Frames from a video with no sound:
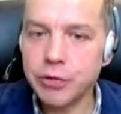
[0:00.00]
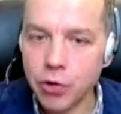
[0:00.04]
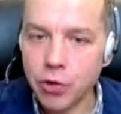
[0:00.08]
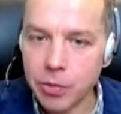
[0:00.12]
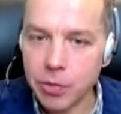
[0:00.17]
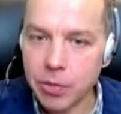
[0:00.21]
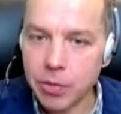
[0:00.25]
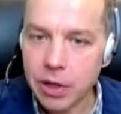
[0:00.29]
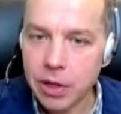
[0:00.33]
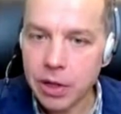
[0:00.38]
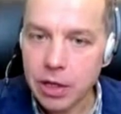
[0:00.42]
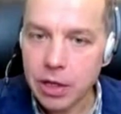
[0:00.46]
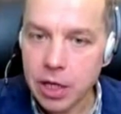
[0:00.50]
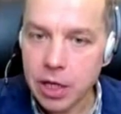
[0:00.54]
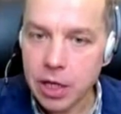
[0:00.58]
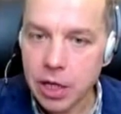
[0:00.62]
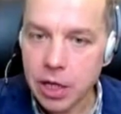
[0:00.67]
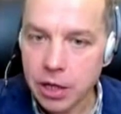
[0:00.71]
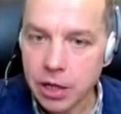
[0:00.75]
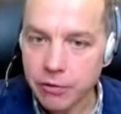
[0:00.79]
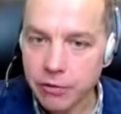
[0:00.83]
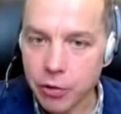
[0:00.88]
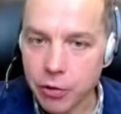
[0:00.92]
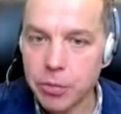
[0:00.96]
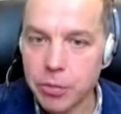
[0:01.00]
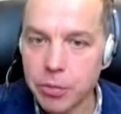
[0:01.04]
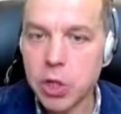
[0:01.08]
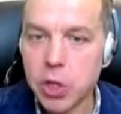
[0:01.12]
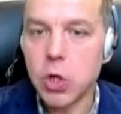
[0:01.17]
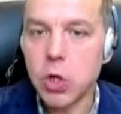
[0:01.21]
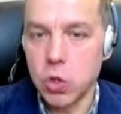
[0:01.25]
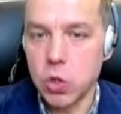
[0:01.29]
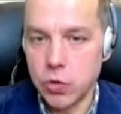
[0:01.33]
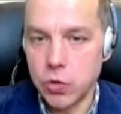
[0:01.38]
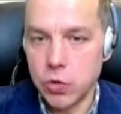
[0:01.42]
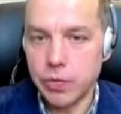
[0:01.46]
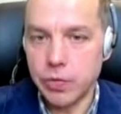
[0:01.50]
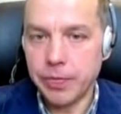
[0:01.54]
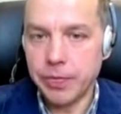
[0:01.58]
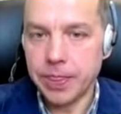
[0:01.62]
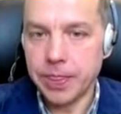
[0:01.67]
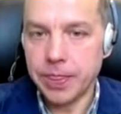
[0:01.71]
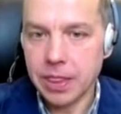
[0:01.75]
from from below.